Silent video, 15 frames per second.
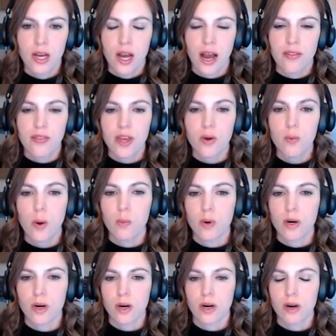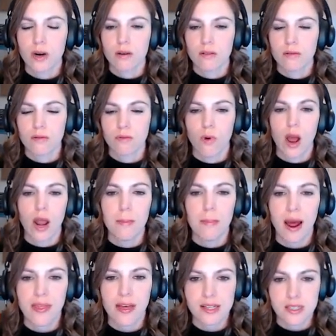I think when we're run by
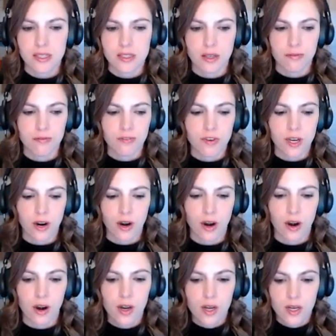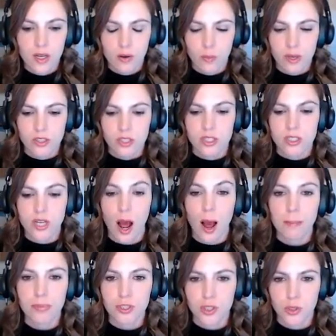that sense of fear, we
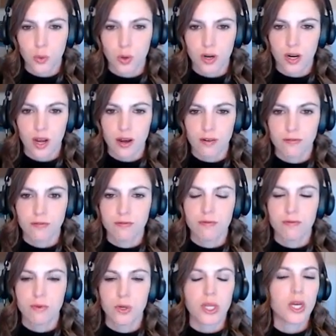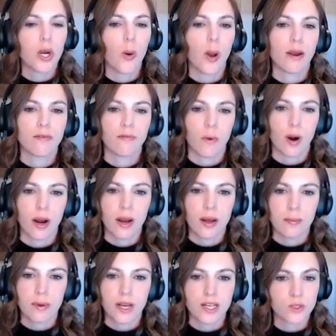stop short of really going for it
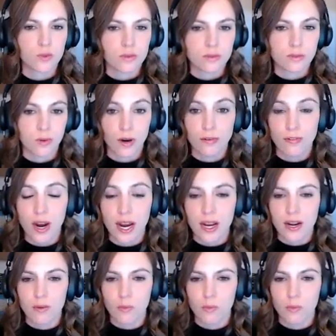because we're afraid.